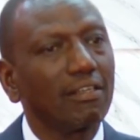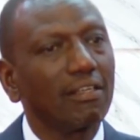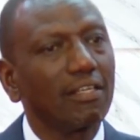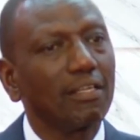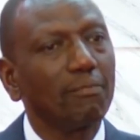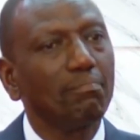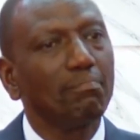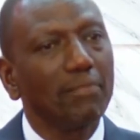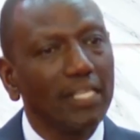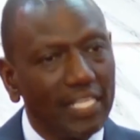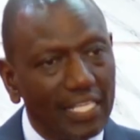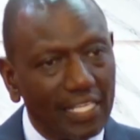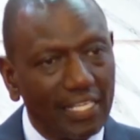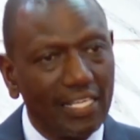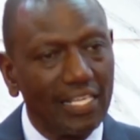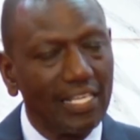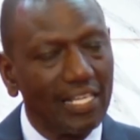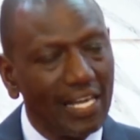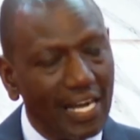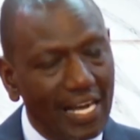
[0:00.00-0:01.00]

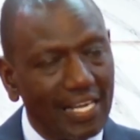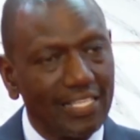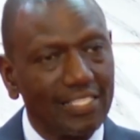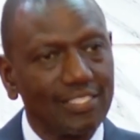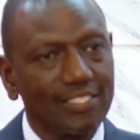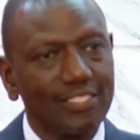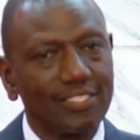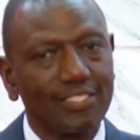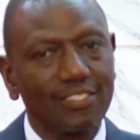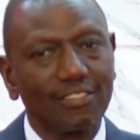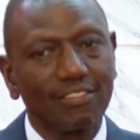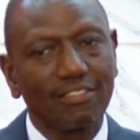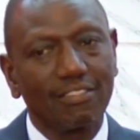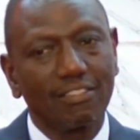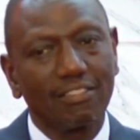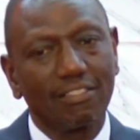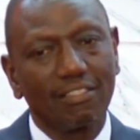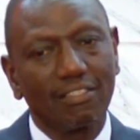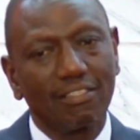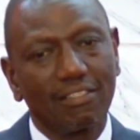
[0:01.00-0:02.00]
immediately earns
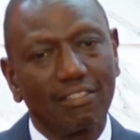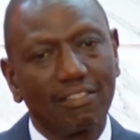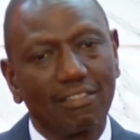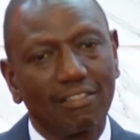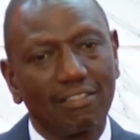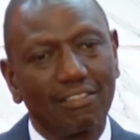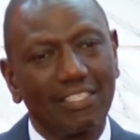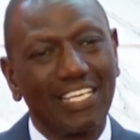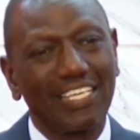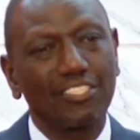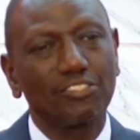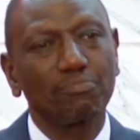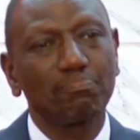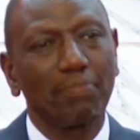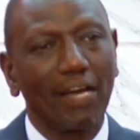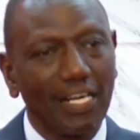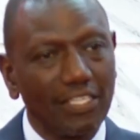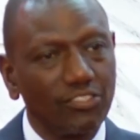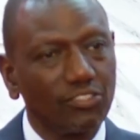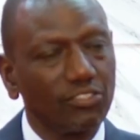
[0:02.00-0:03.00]
the
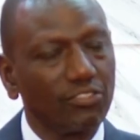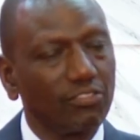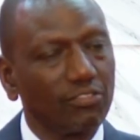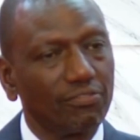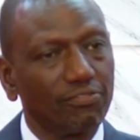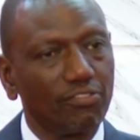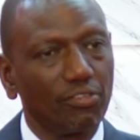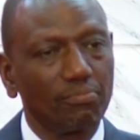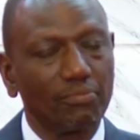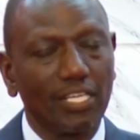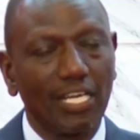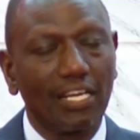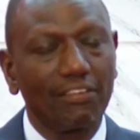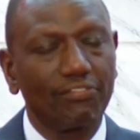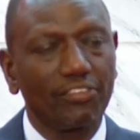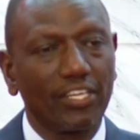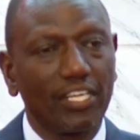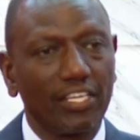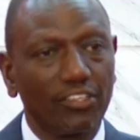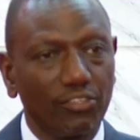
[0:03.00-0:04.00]
expulsion from the
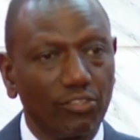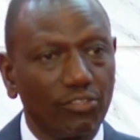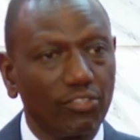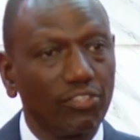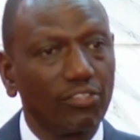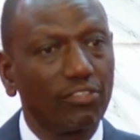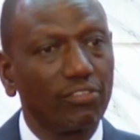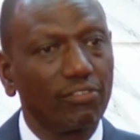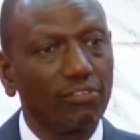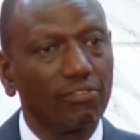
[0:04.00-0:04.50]
Africa Union.